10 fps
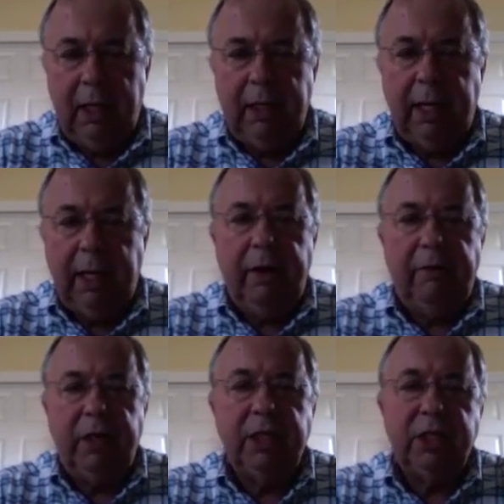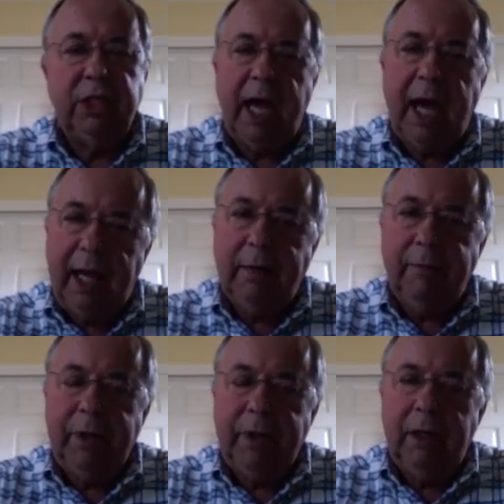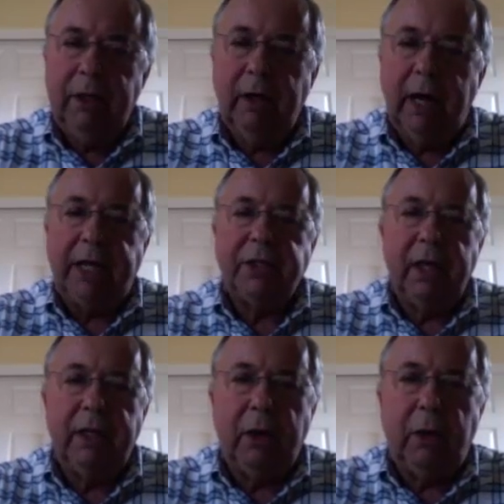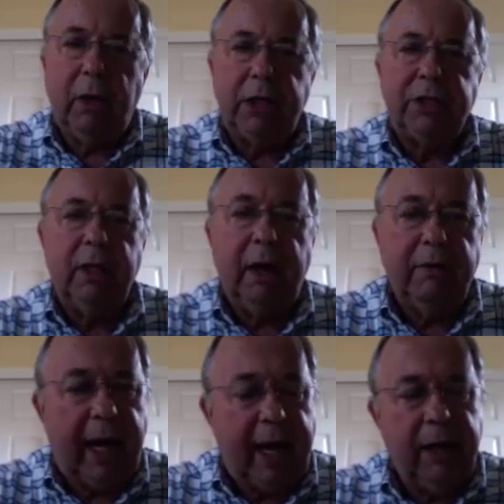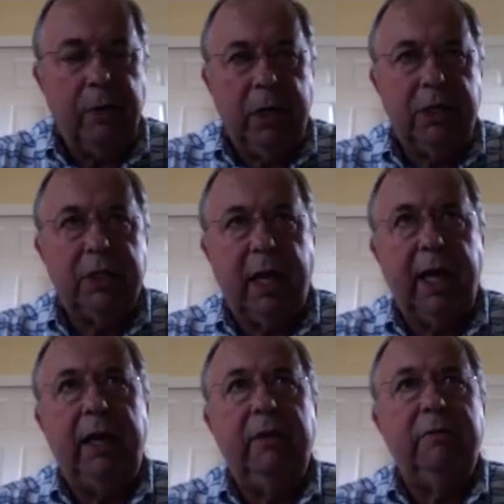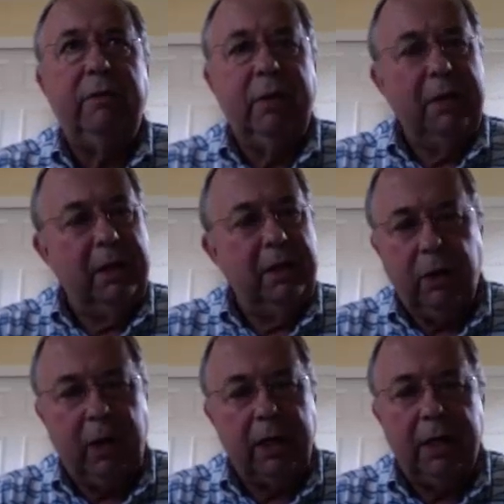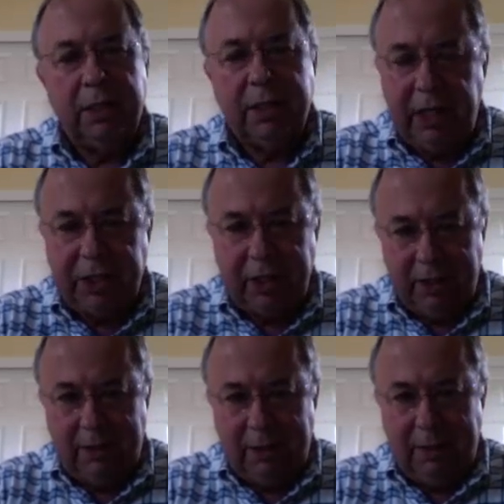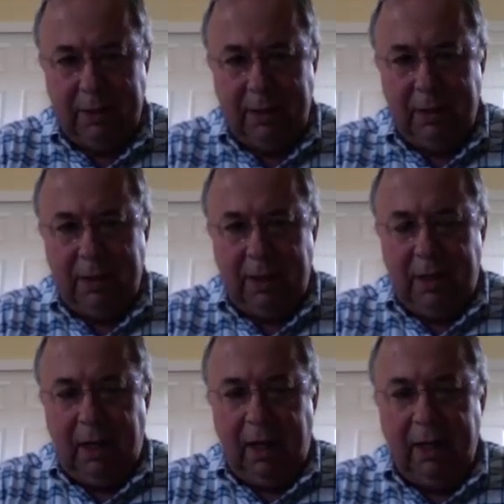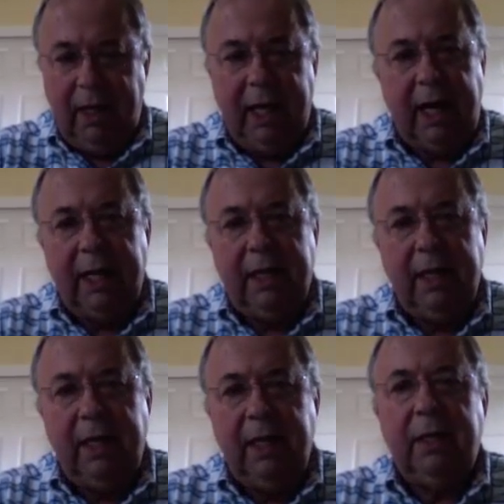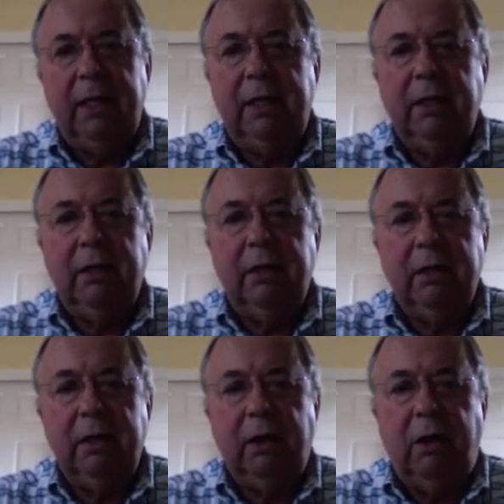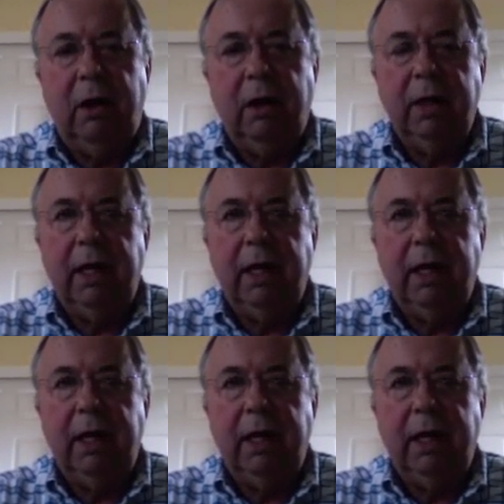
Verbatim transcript: Now, if instead you're asking the question of how do we save the organization, then I think you're on